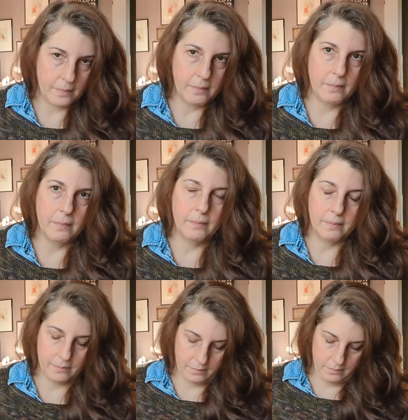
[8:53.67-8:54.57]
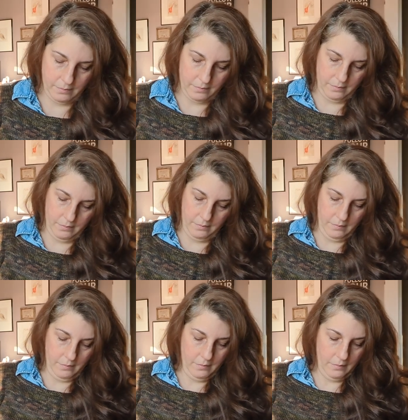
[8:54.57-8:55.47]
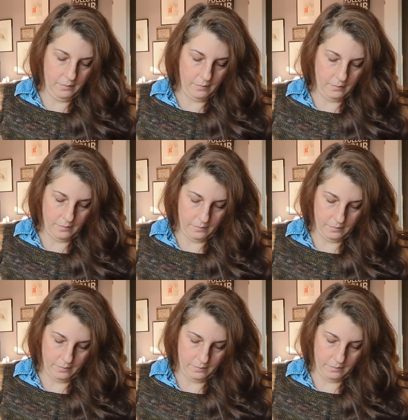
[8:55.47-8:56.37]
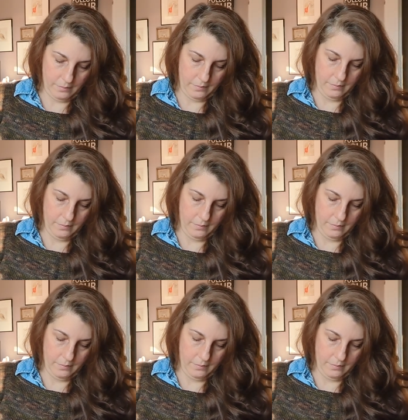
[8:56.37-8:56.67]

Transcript: (no one is talking)